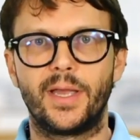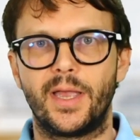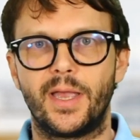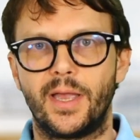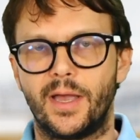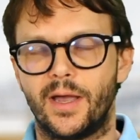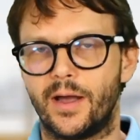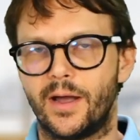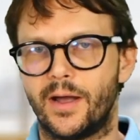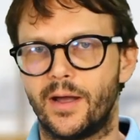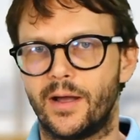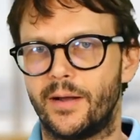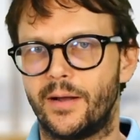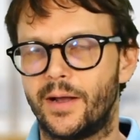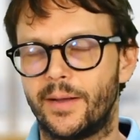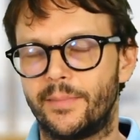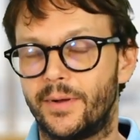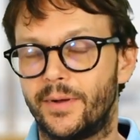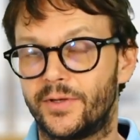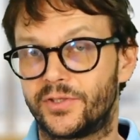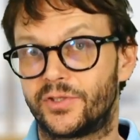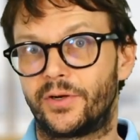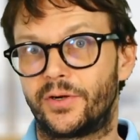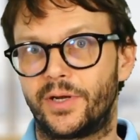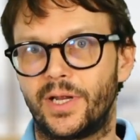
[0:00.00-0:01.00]

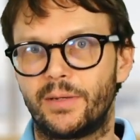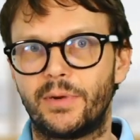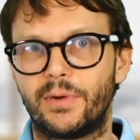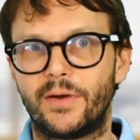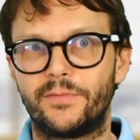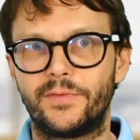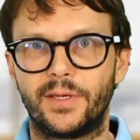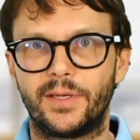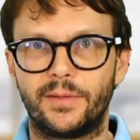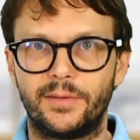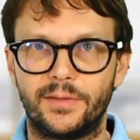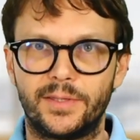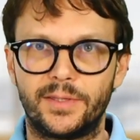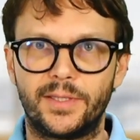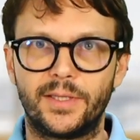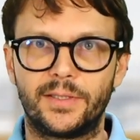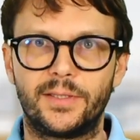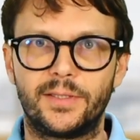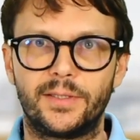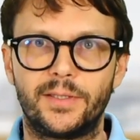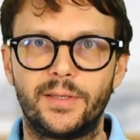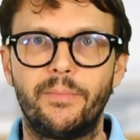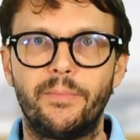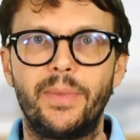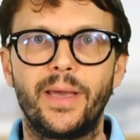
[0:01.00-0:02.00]
above
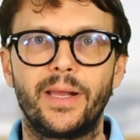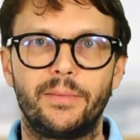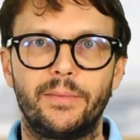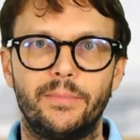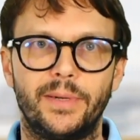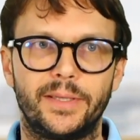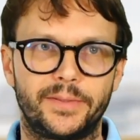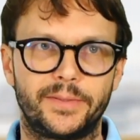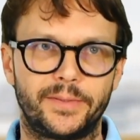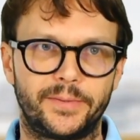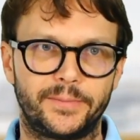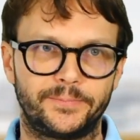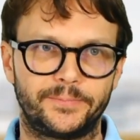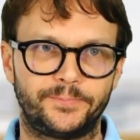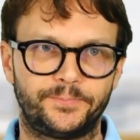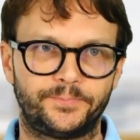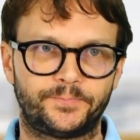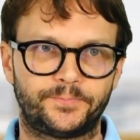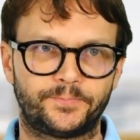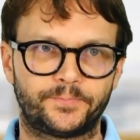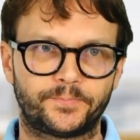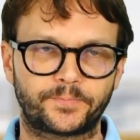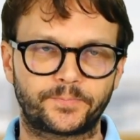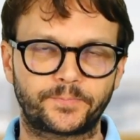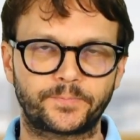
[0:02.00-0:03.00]
the belly button.
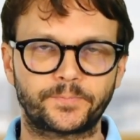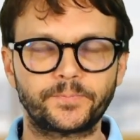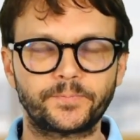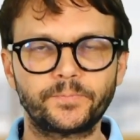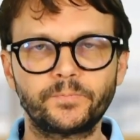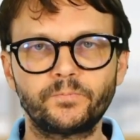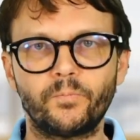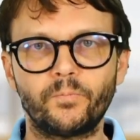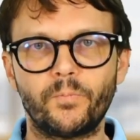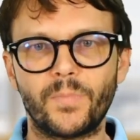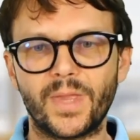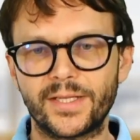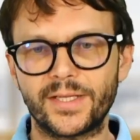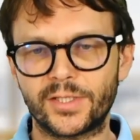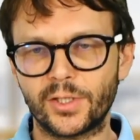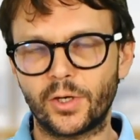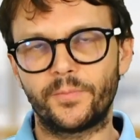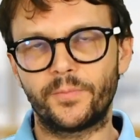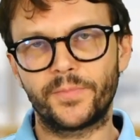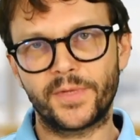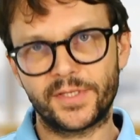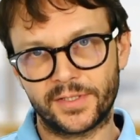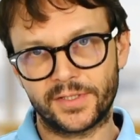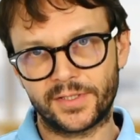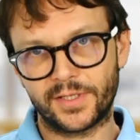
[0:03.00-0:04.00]
So
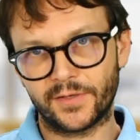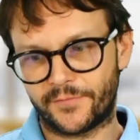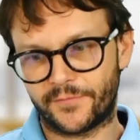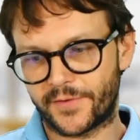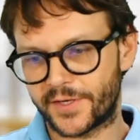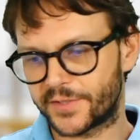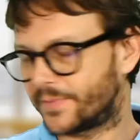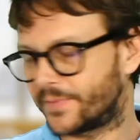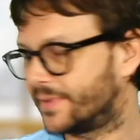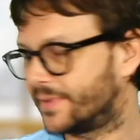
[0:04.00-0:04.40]
this is the first one, the